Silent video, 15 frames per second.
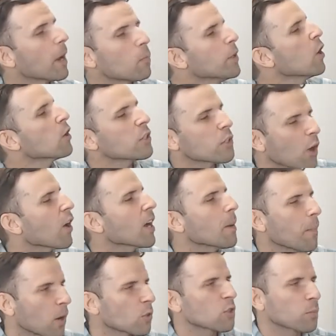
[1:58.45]
But we're going to talk
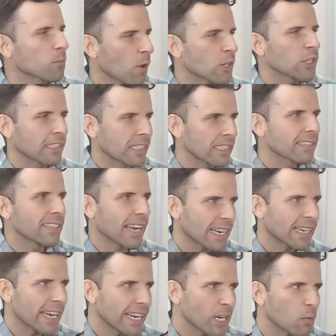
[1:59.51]
about those projects in a
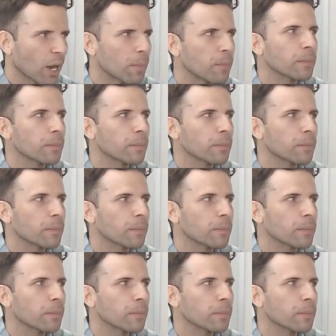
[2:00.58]
second anyway. But